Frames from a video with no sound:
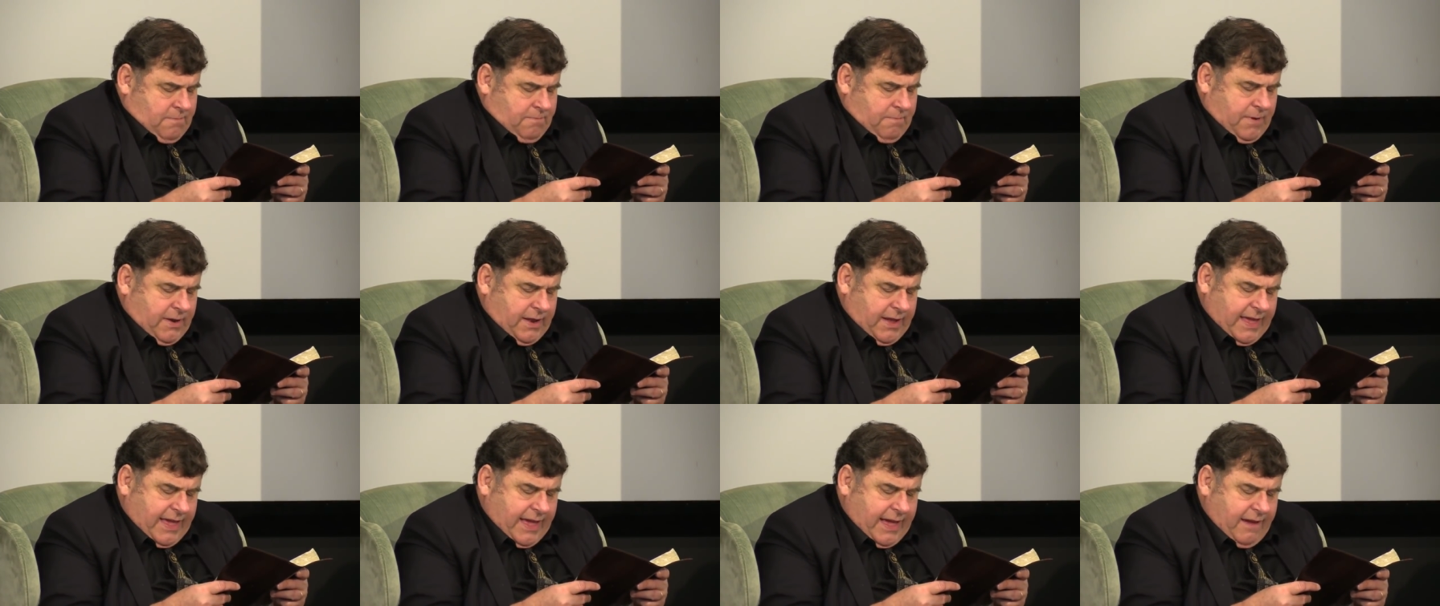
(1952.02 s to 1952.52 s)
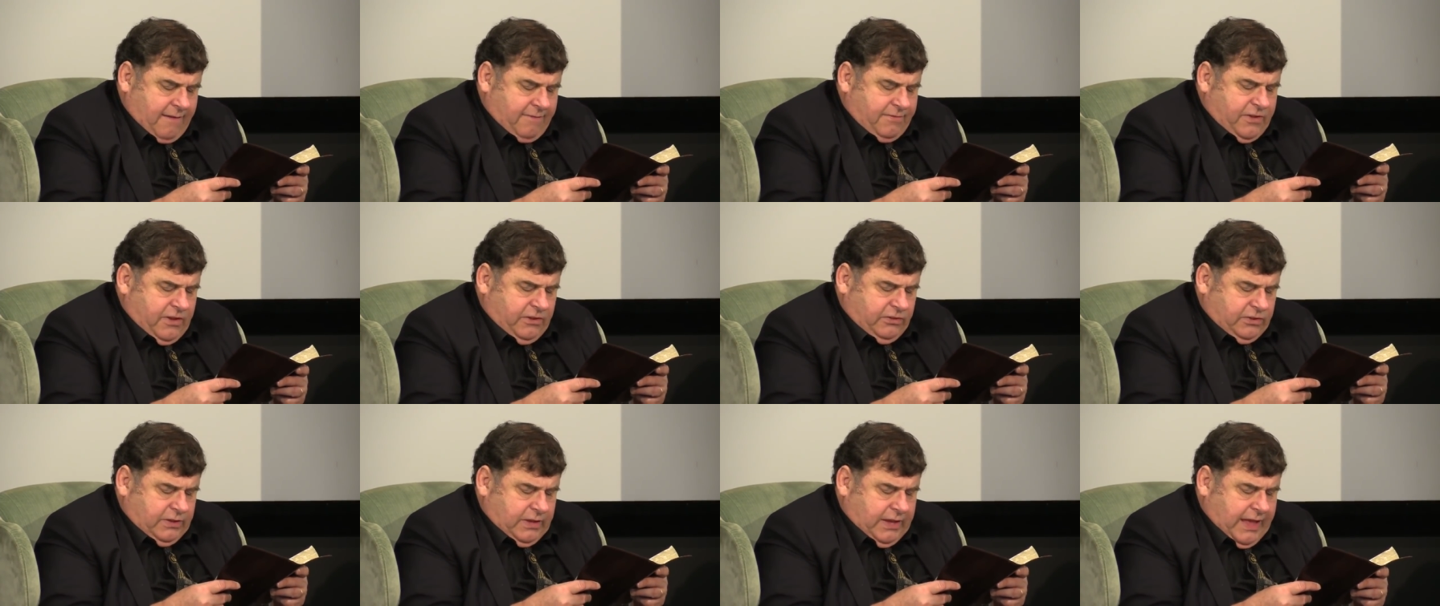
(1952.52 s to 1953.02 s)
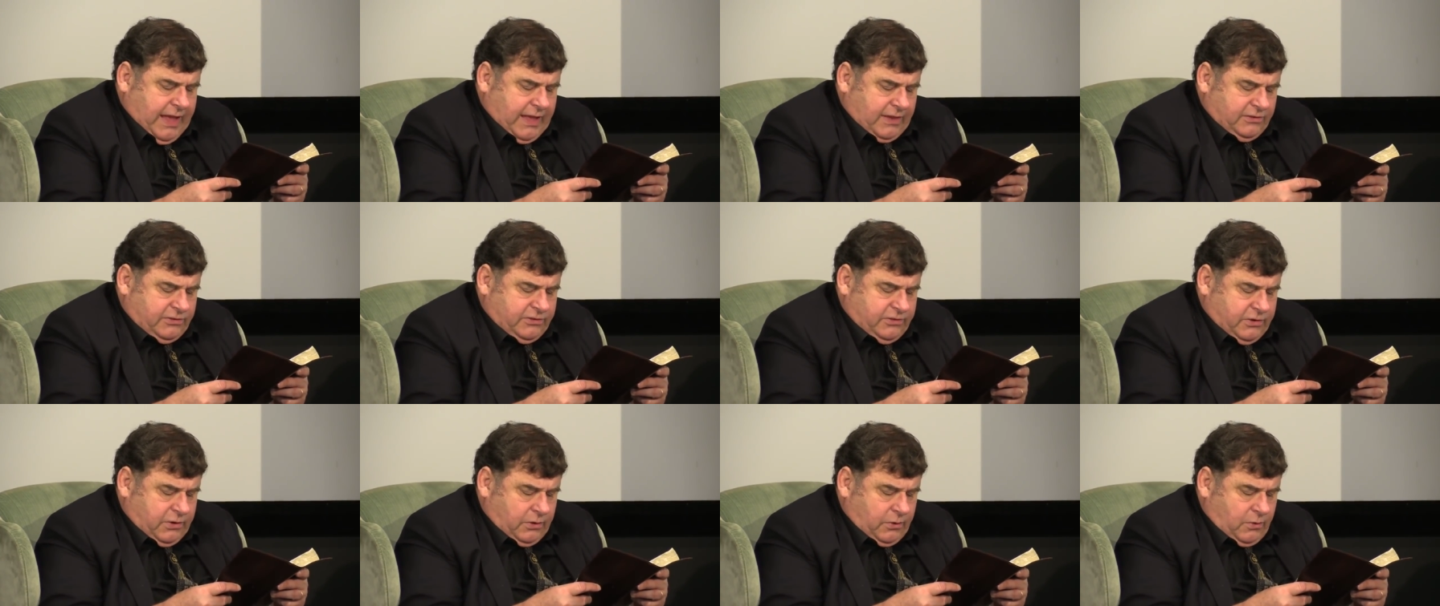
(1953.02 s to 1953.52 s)
But I have this
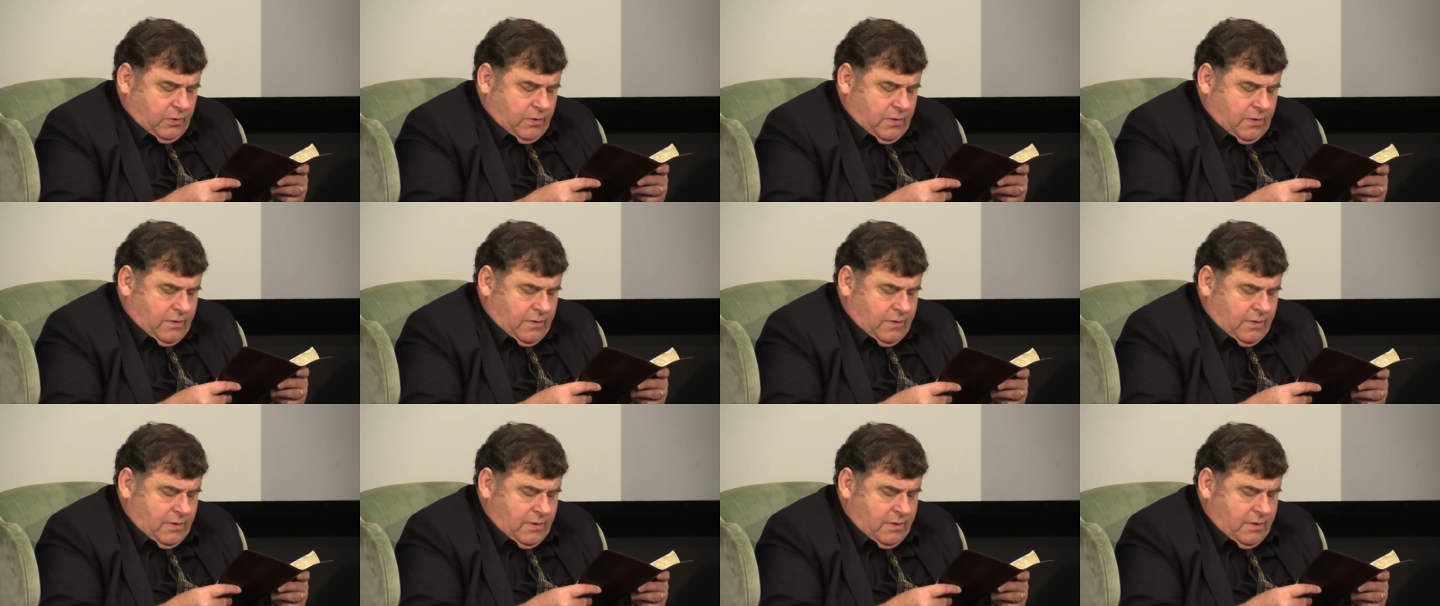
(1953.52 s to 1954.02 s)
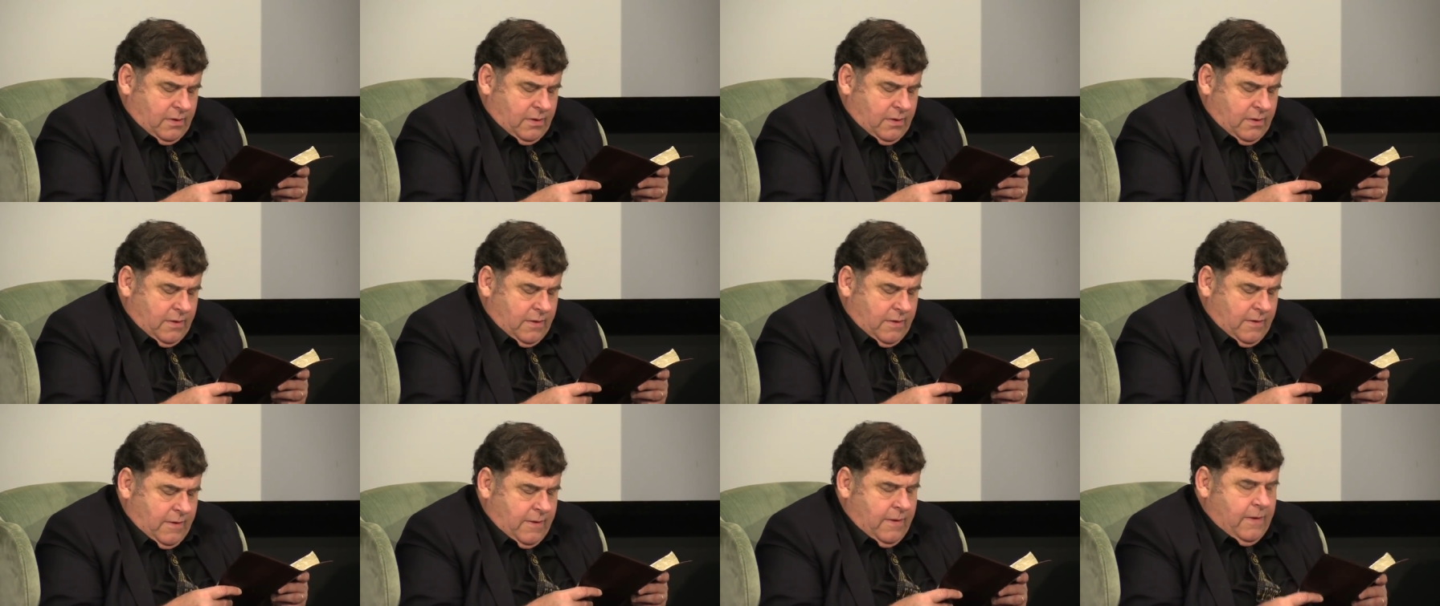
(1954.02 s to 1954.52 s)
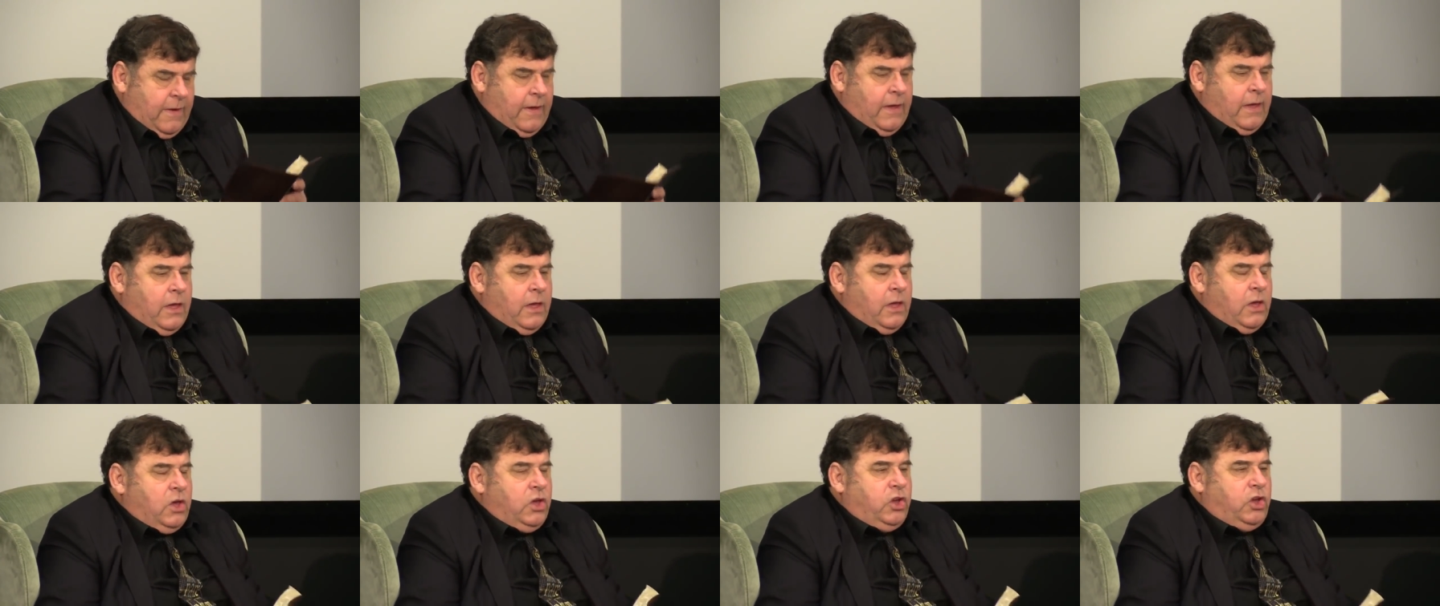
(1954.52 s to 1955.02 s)
against you.
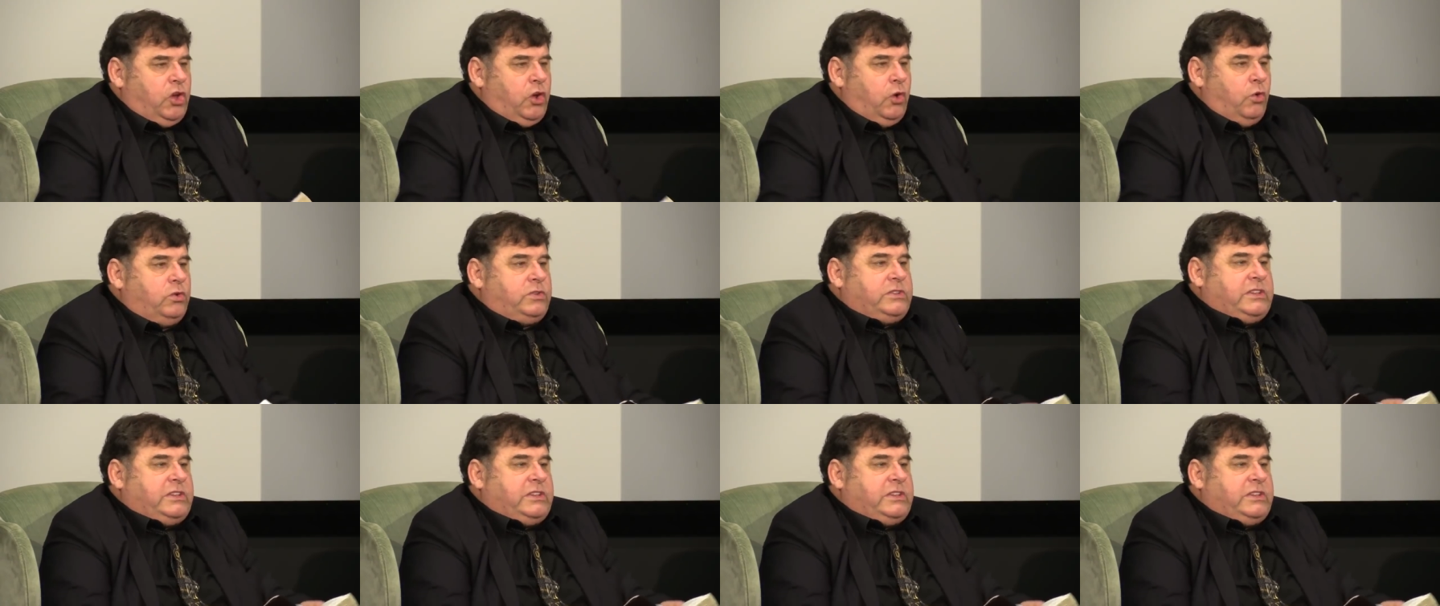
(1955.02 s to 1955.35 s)
You